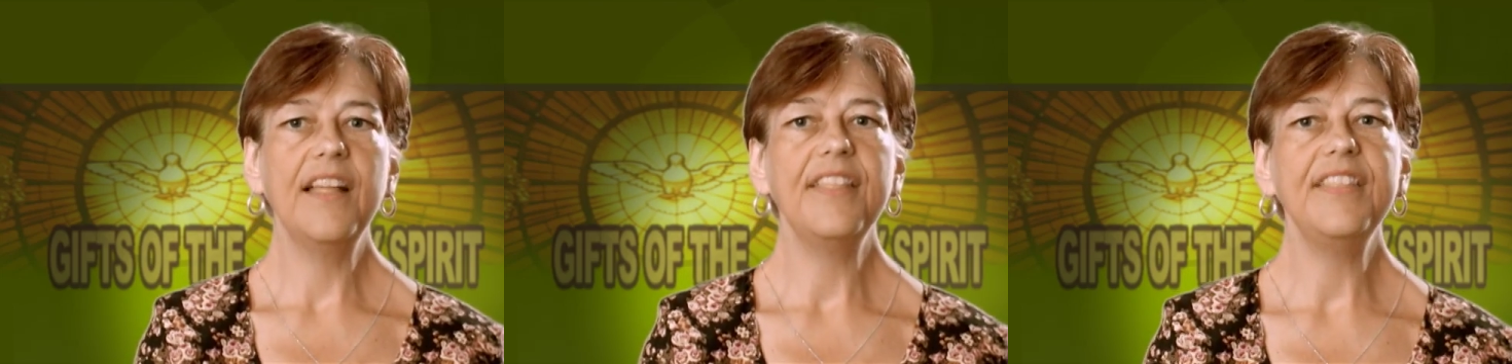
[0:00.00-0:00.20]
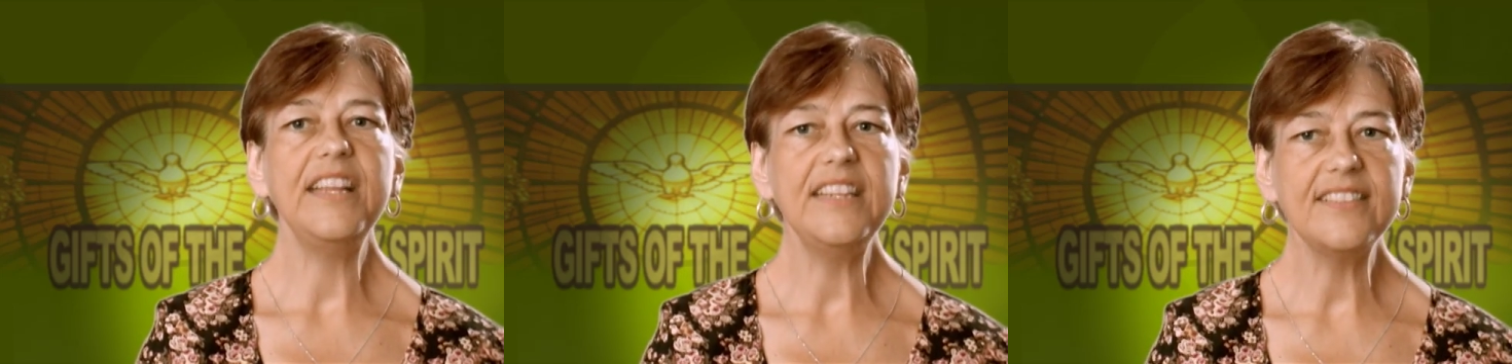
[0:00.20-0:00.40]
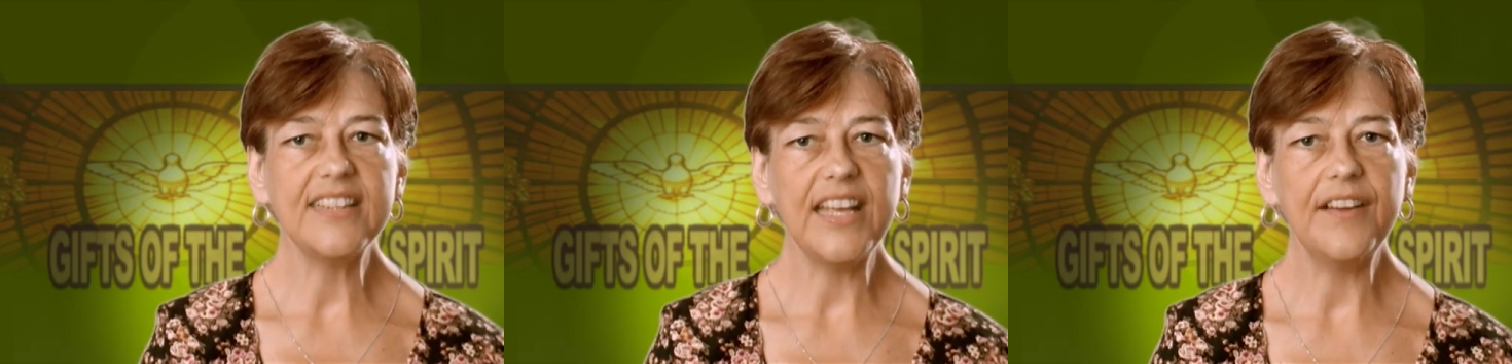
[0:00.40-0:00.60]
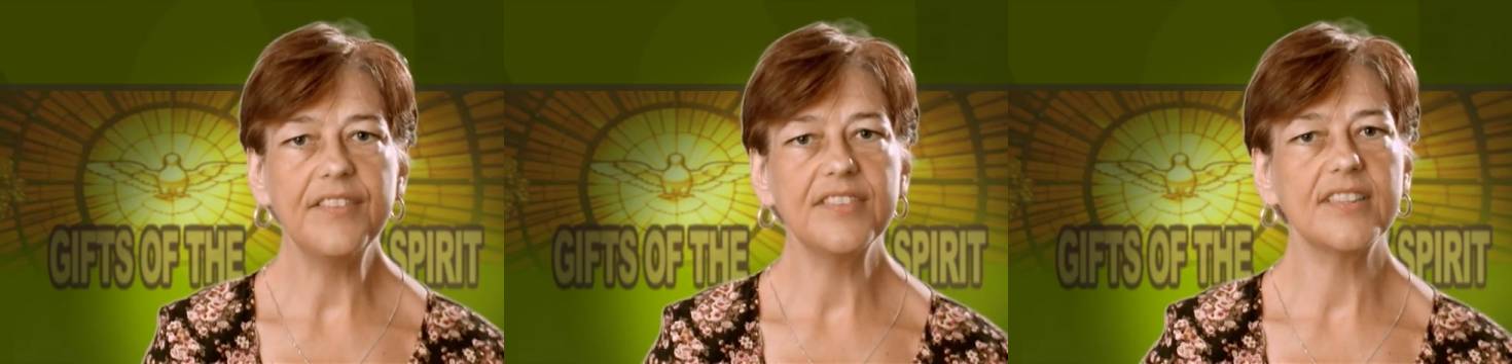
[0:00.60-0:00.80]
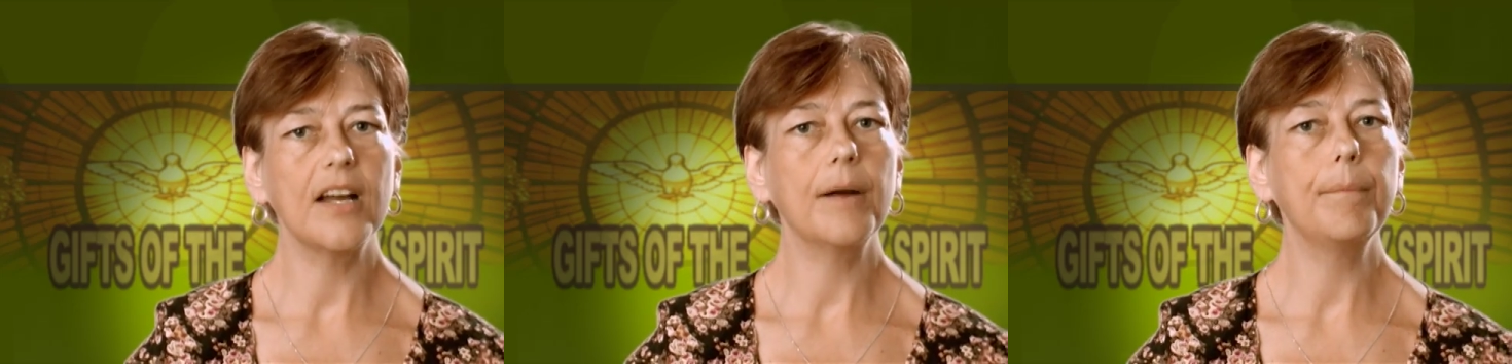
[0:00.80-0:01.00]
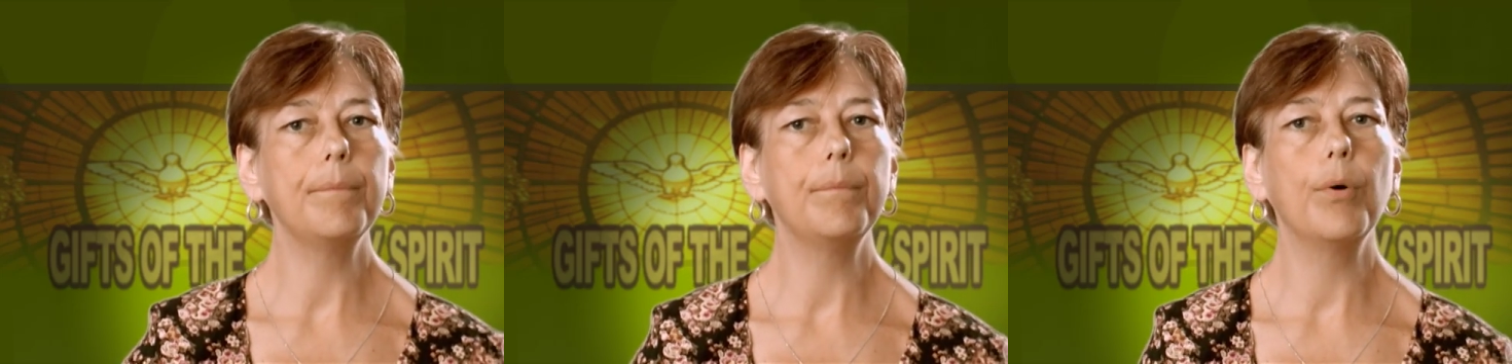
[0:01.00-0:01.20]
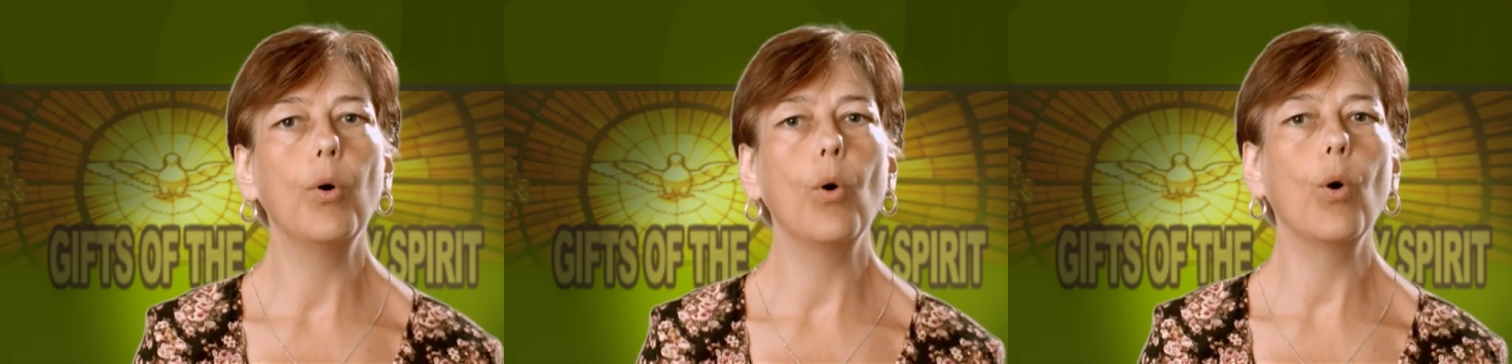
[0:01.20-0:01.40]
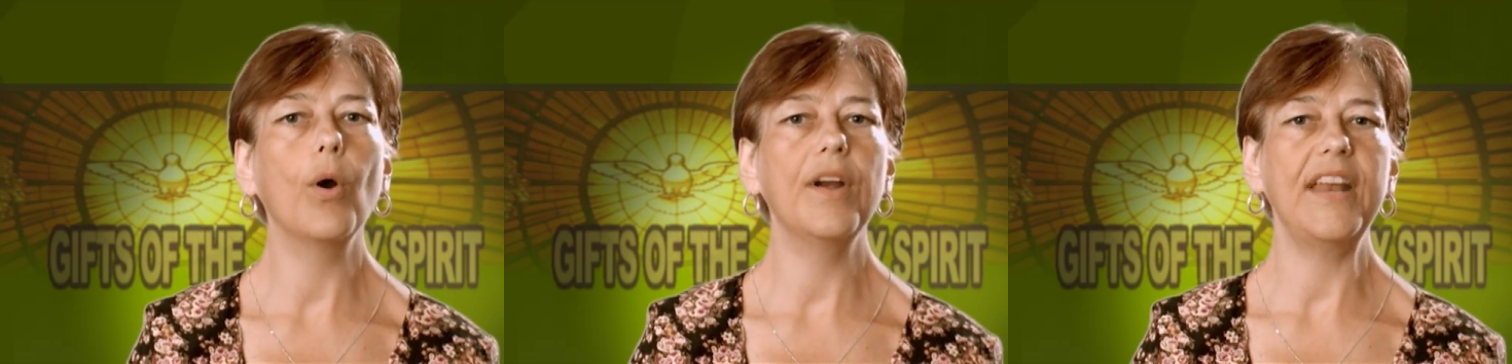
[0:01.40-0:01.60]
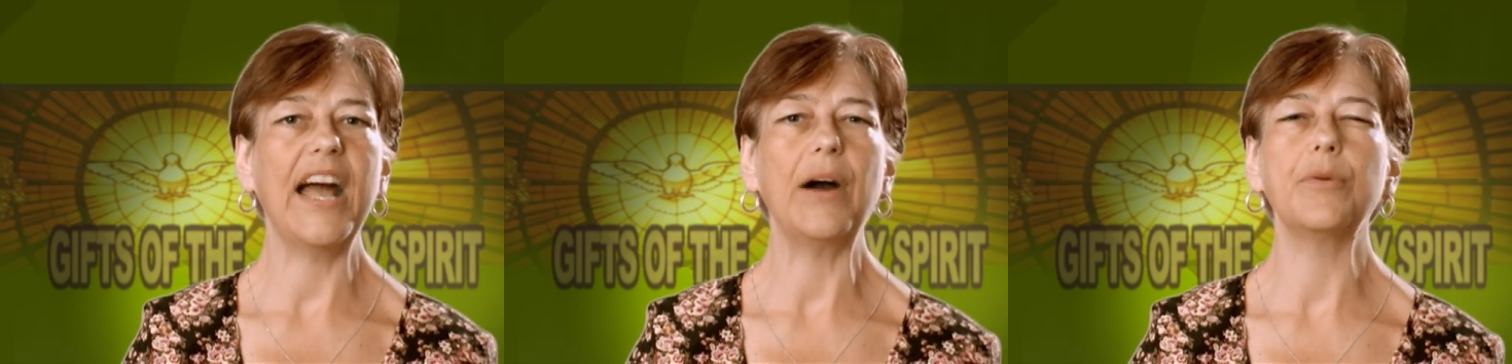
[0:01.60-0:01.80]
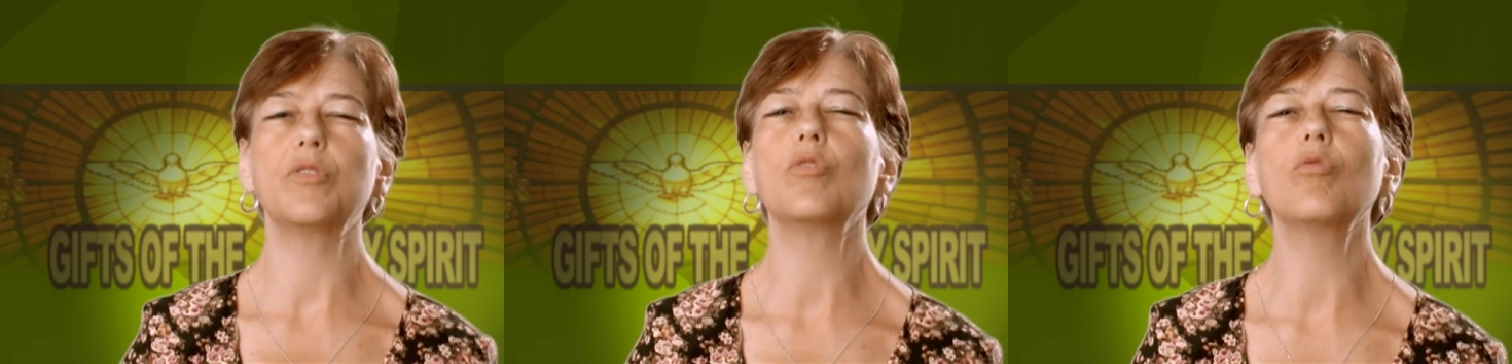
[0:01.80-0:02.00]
These gifts are poured out,